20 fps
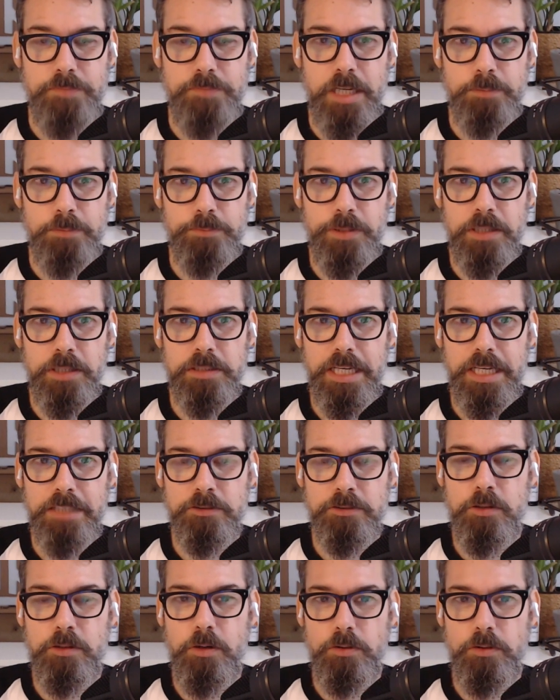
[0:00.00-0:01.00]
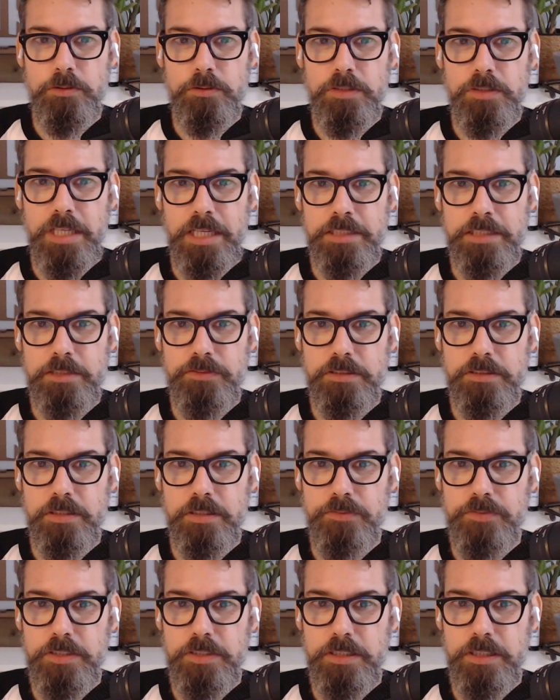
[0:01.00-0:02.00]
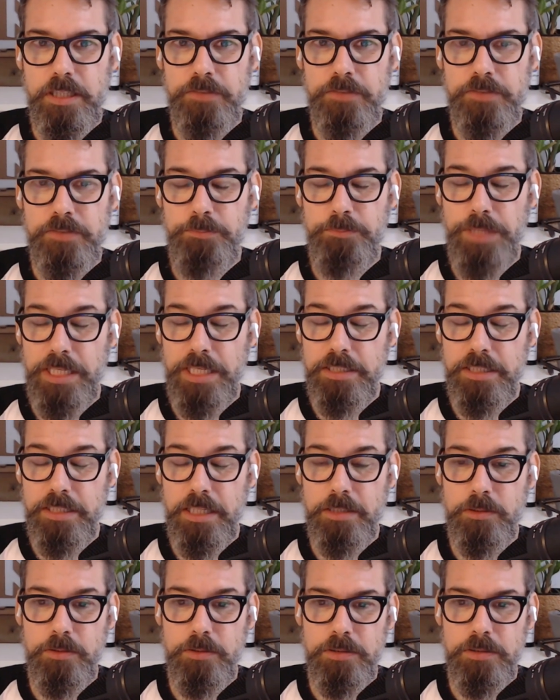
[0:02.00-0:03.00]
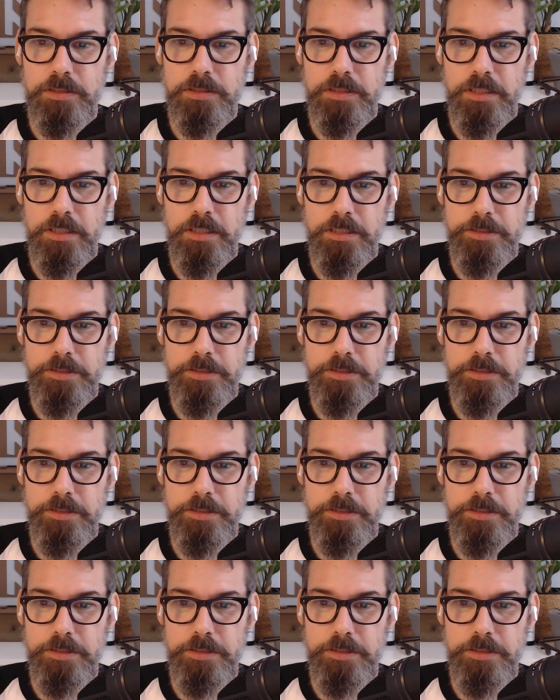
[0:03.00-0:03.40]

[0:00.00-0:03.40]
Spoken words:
I brought her as close to the entrance of the bay that I could.